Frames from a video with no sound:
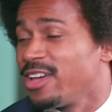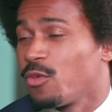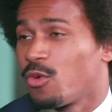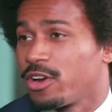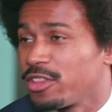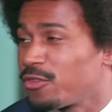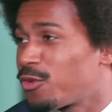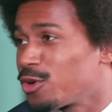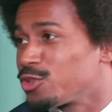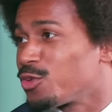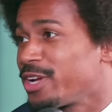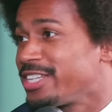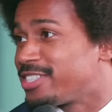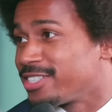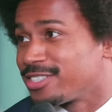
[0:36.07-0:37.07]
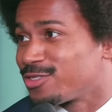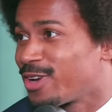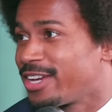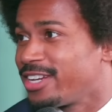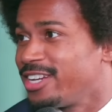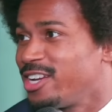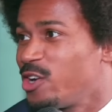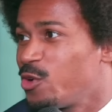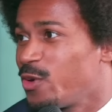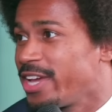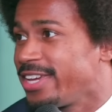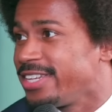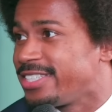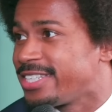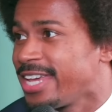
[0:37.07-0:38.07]
in one of the first races, right, in
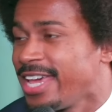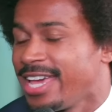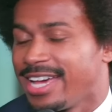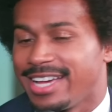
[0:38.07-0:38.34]
08.